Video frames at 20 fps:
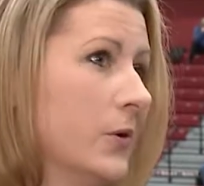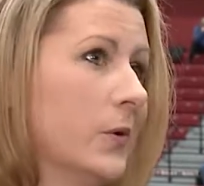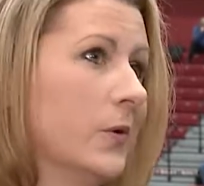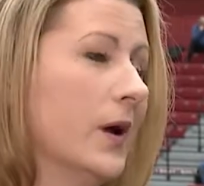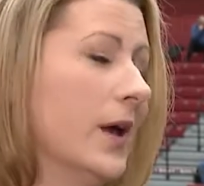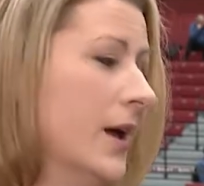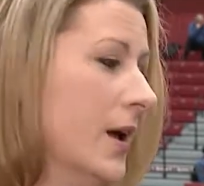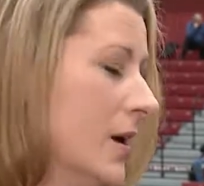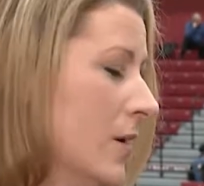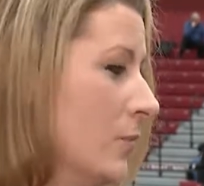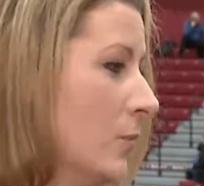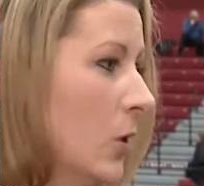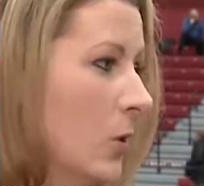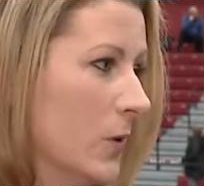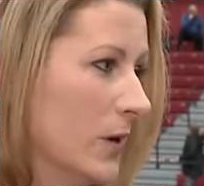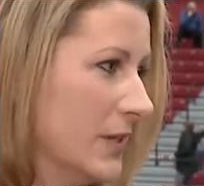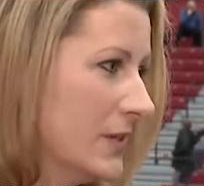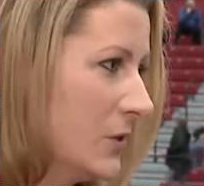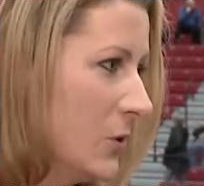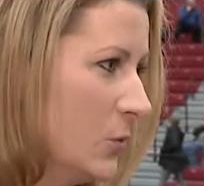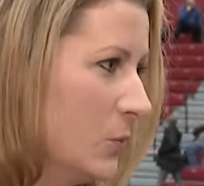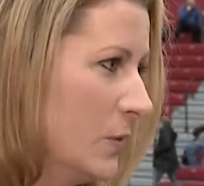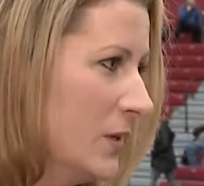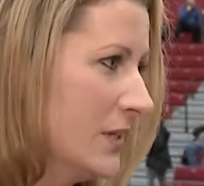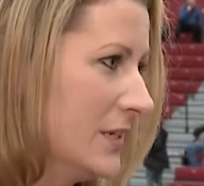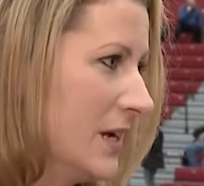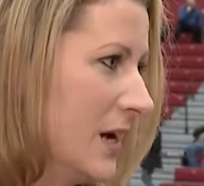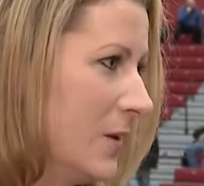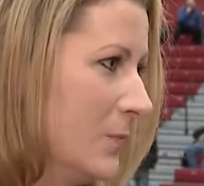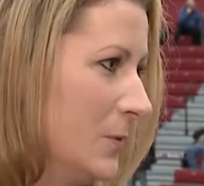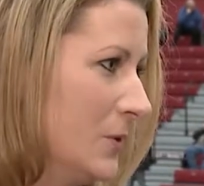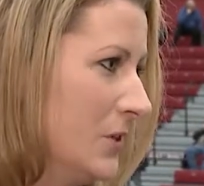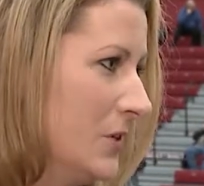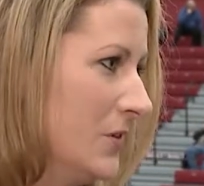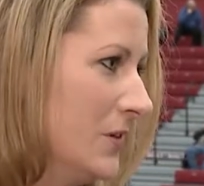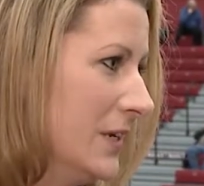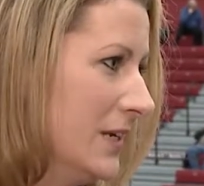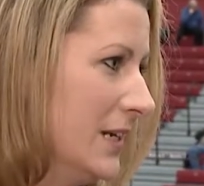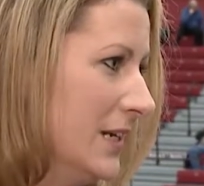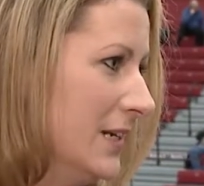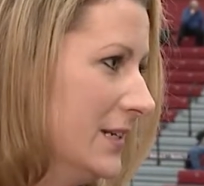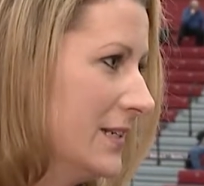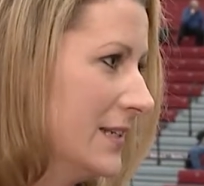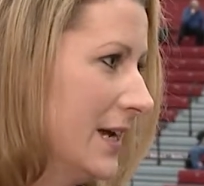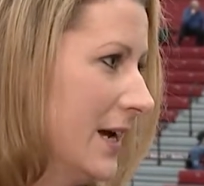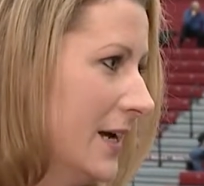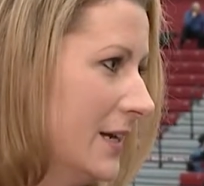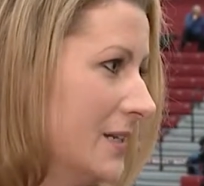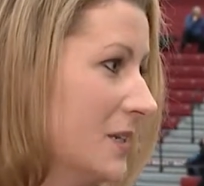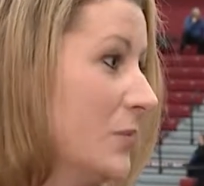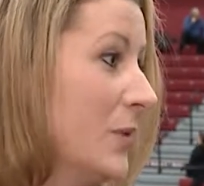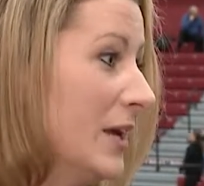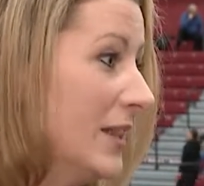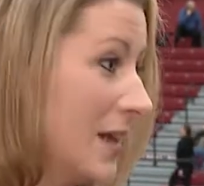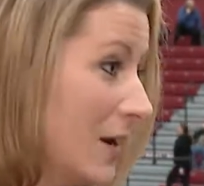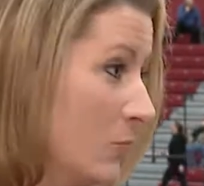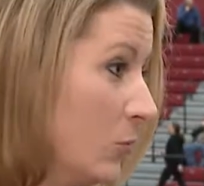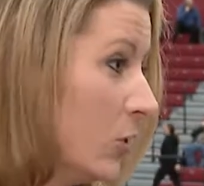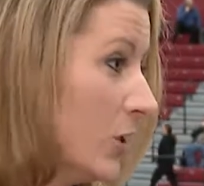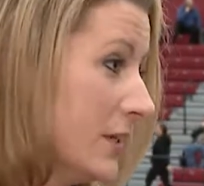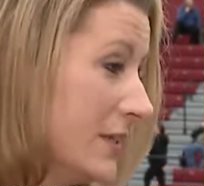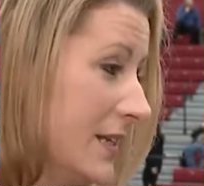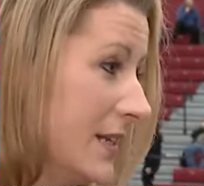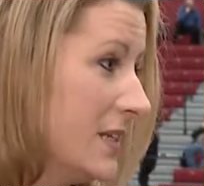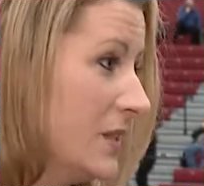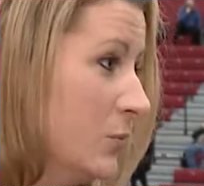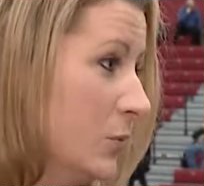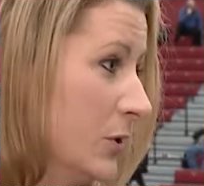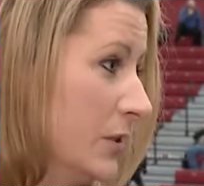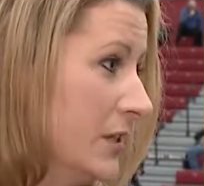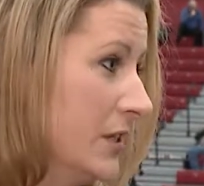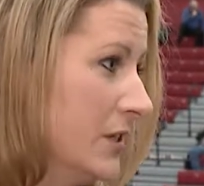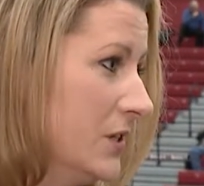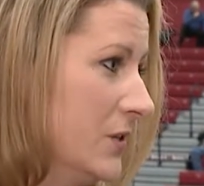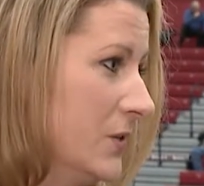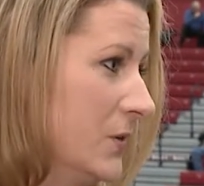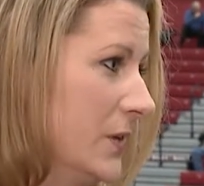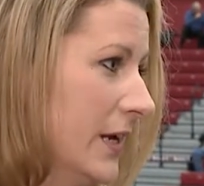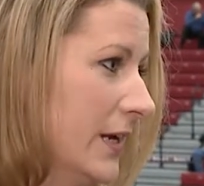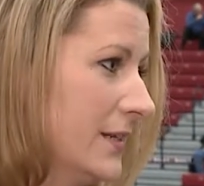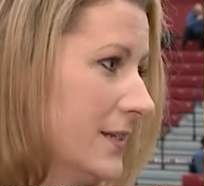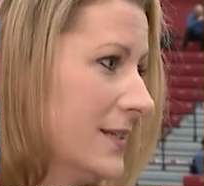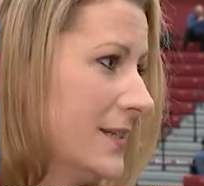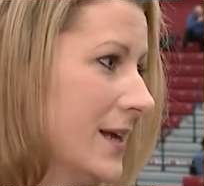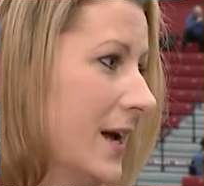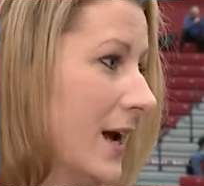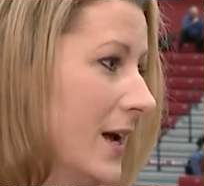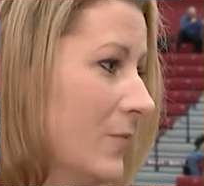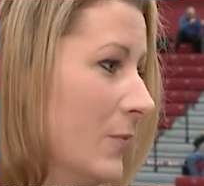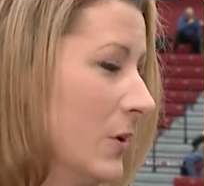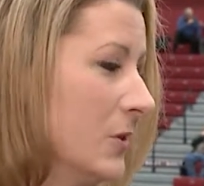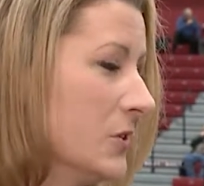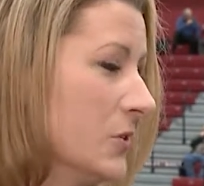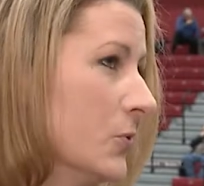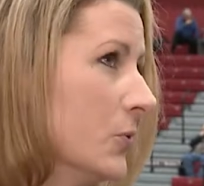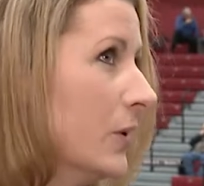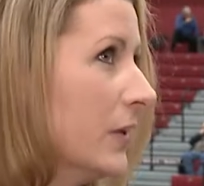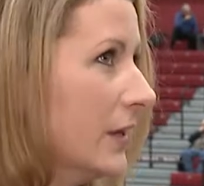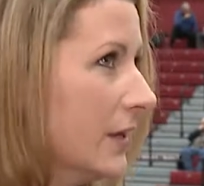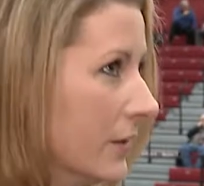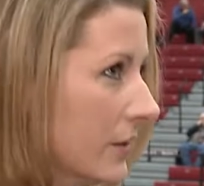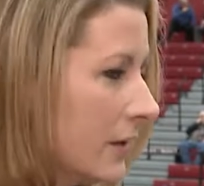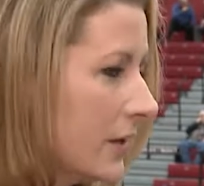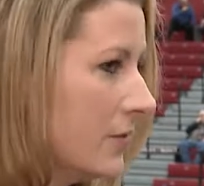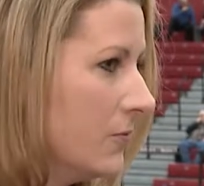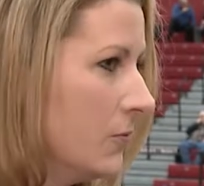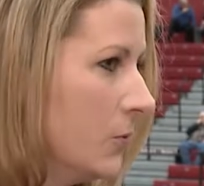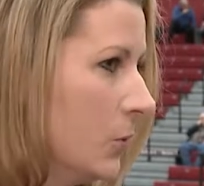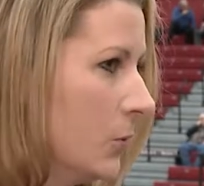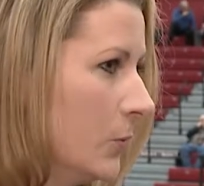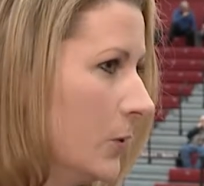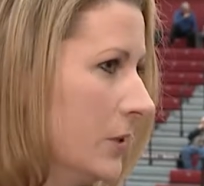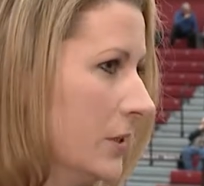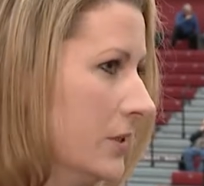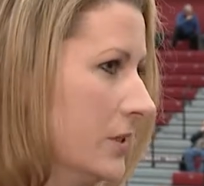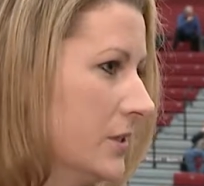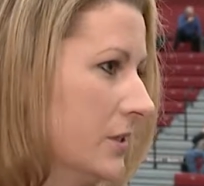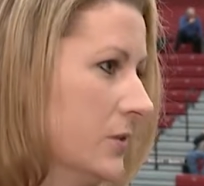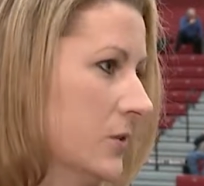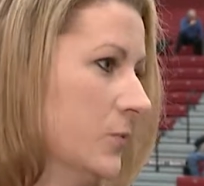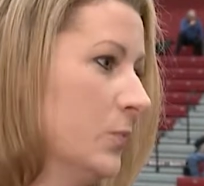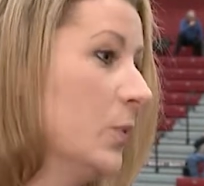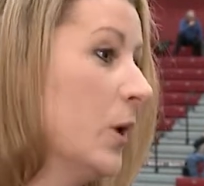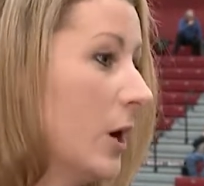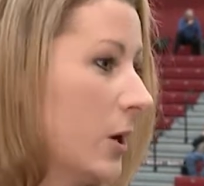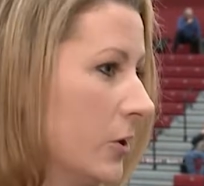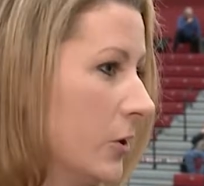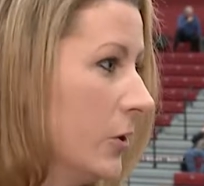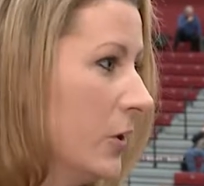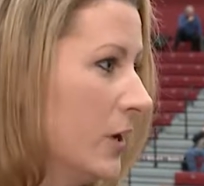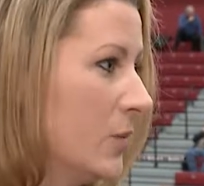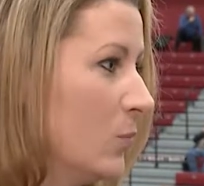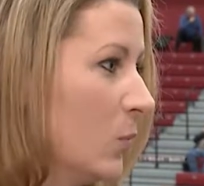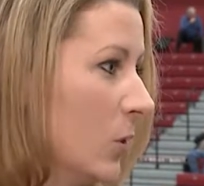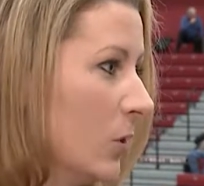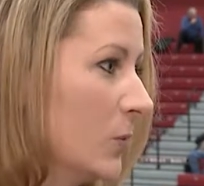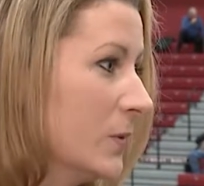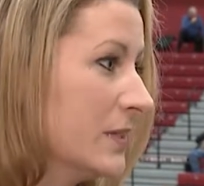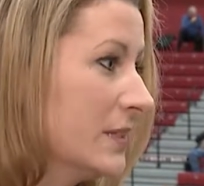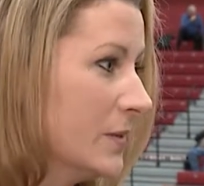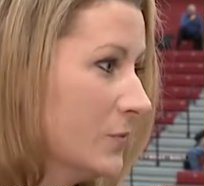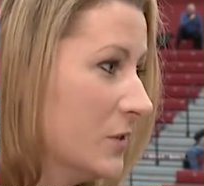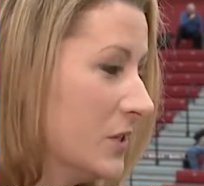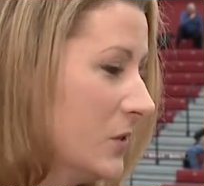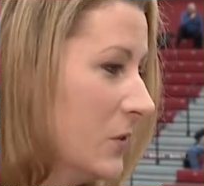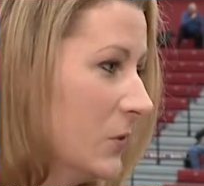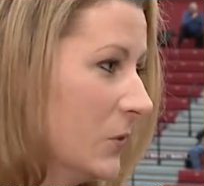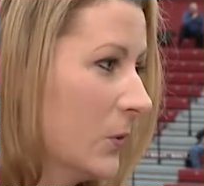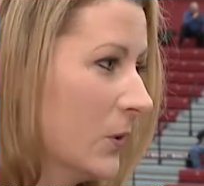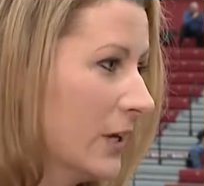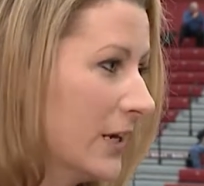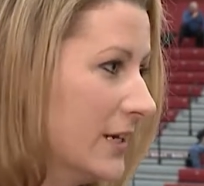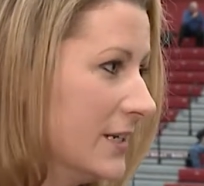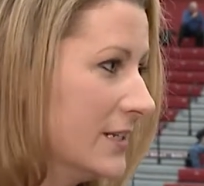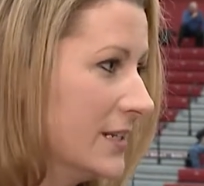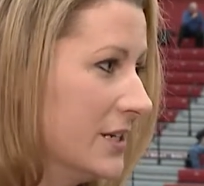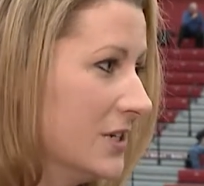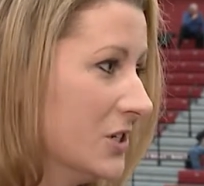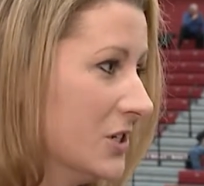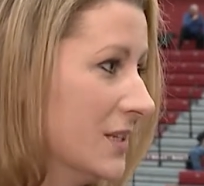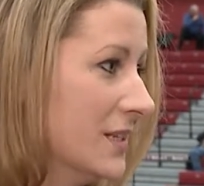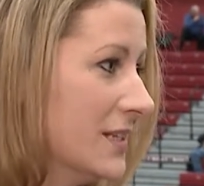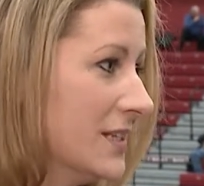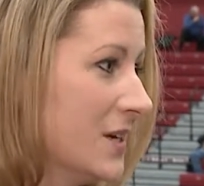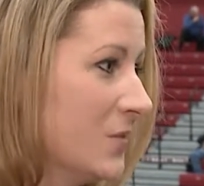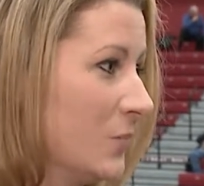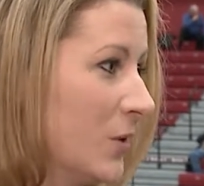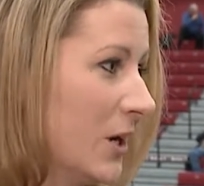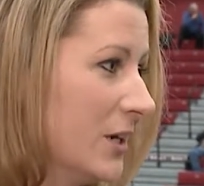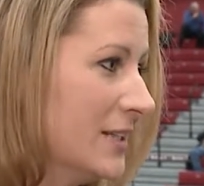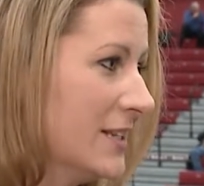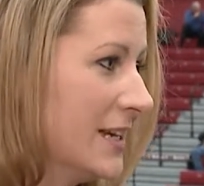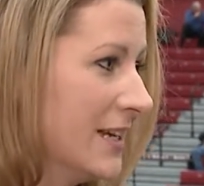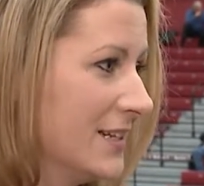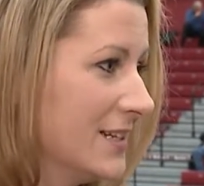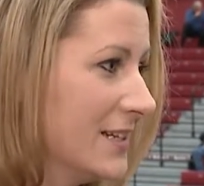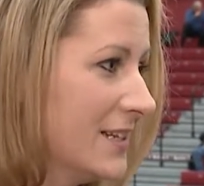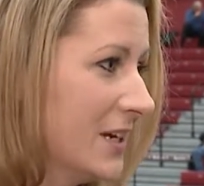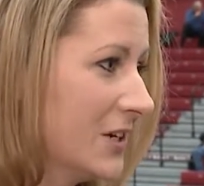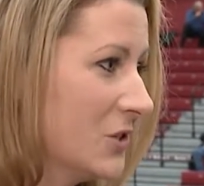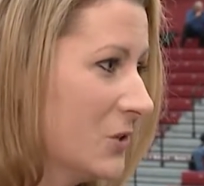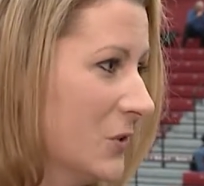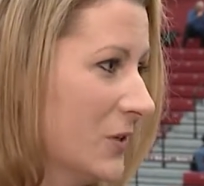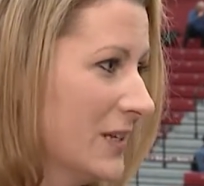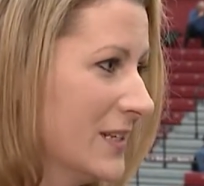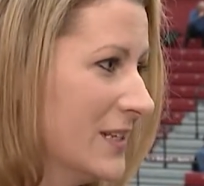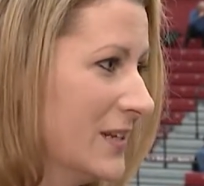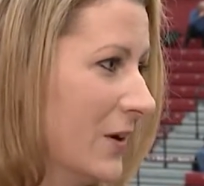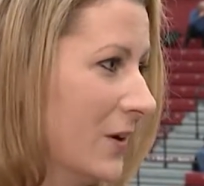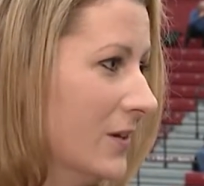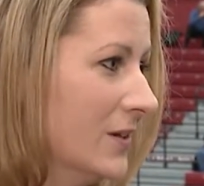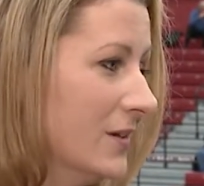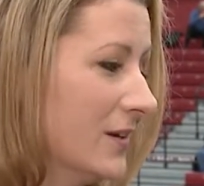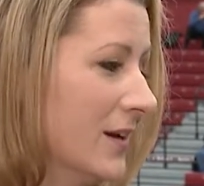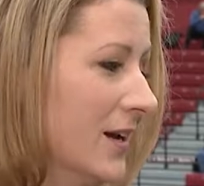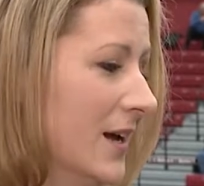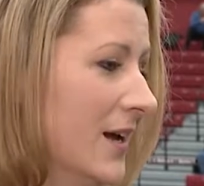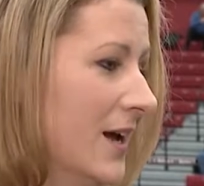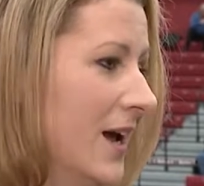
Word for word: So I'm always open to opportunities uh, to make that more accessible to students. I'm also really looking forward to partnering more with some student organizations like Pards Against Sexual Assault.